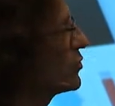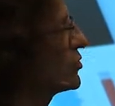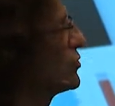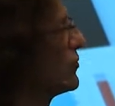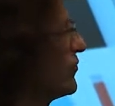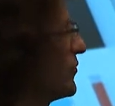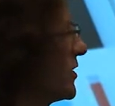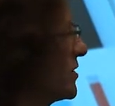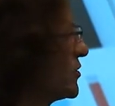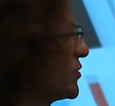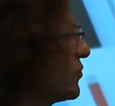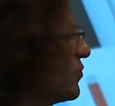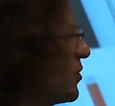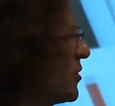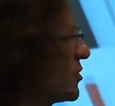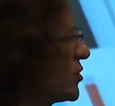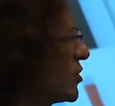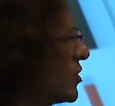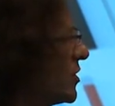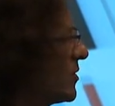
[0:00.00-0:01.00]
what your friends are
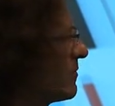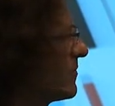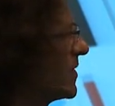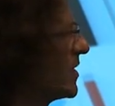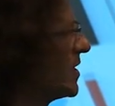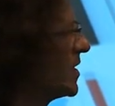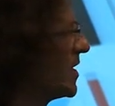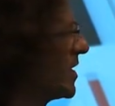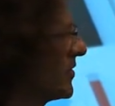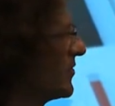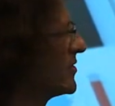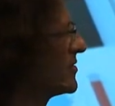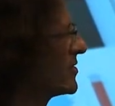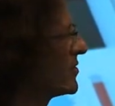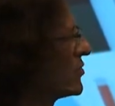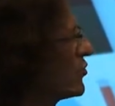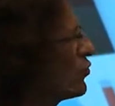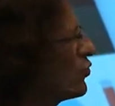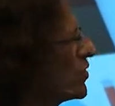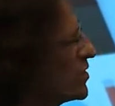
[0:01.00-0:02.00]
watching. And this
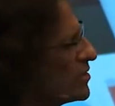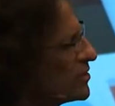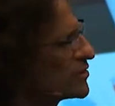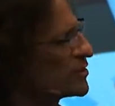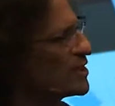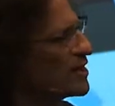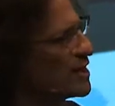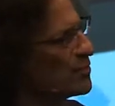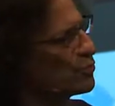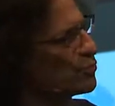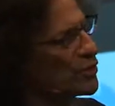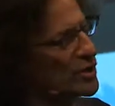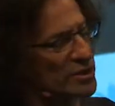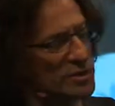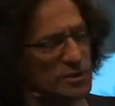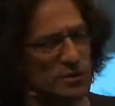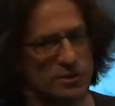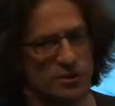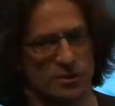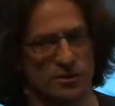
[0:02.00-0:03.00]
is a real-time
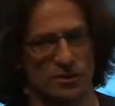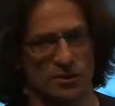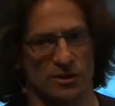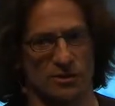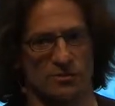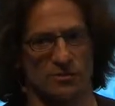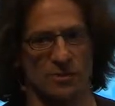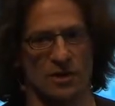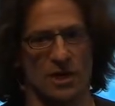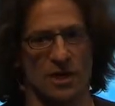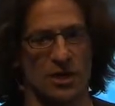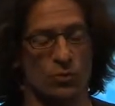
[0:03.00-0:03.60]
presence system.